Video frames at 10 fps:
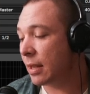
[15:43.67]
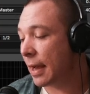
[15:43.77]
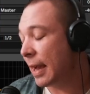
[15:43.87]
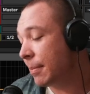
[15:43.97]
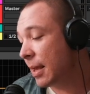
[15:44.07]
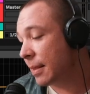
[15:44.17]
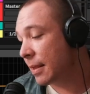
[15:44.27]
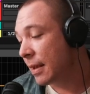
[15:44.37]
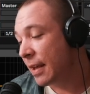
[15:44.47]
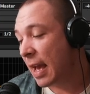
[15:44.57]
I kept it
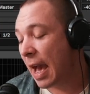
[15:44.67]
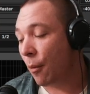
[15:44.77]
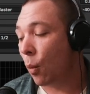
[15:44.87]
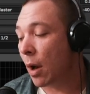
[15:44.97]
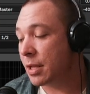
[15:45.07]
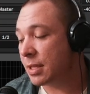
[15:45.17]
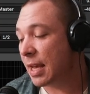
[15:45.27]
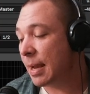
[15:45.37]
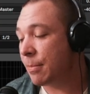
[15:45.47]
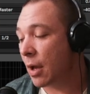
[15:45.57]
at one
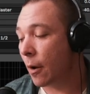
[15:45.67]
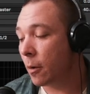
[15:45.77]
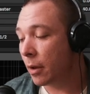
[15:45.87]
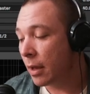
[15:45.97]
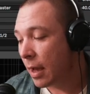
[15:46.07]
same note,